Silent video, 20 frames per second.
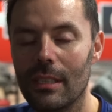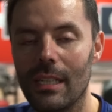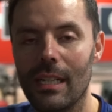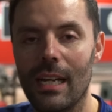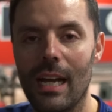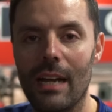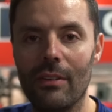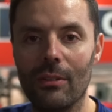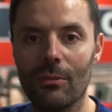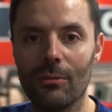
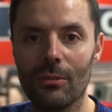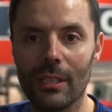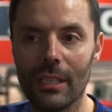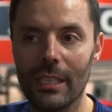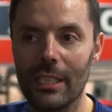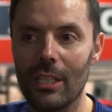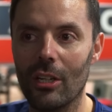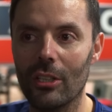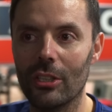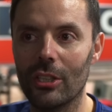have a
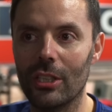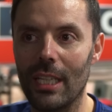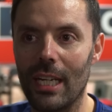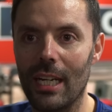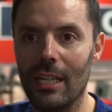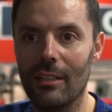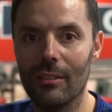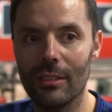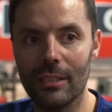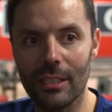really hot
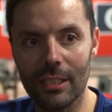shower,